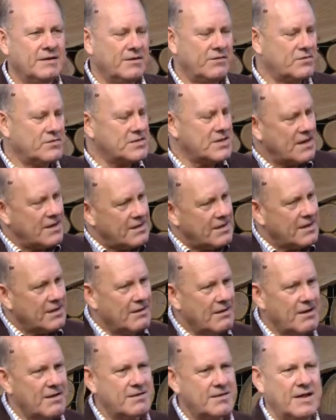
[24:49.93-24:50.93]
If there's anything
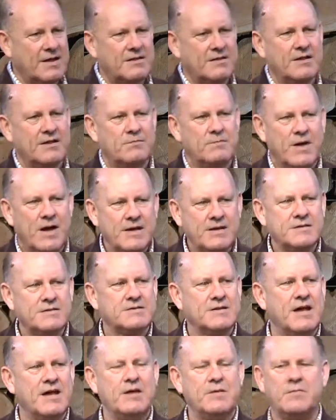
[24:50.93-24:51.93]
like that, then may
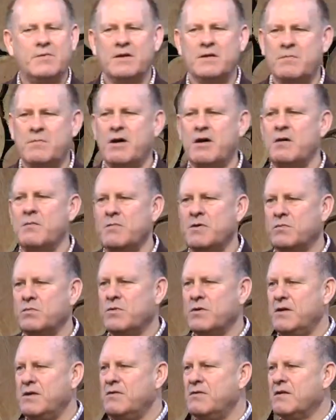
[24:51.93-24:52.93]
today be a moment
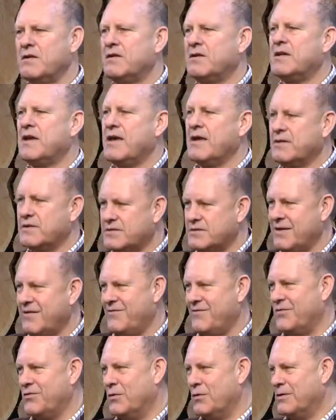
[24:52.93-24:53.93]
where you can take a
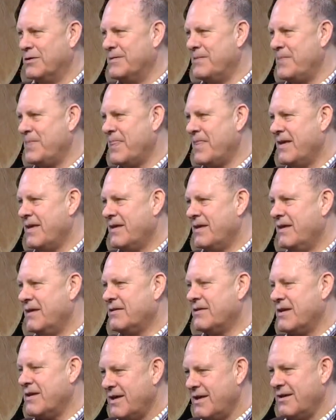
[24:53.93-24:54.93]
step forward
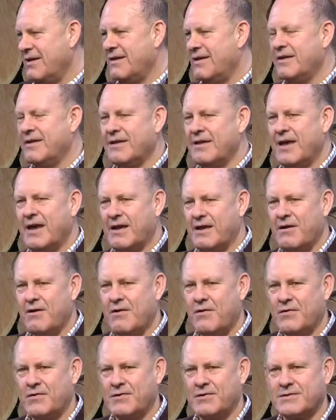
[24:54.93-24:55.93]
into healing and
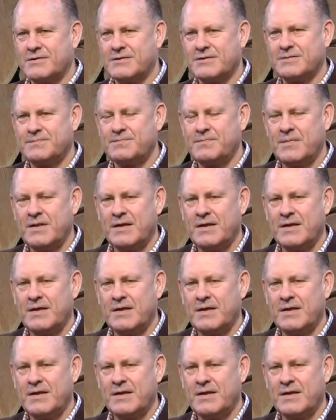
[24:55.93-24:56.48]
wholeness.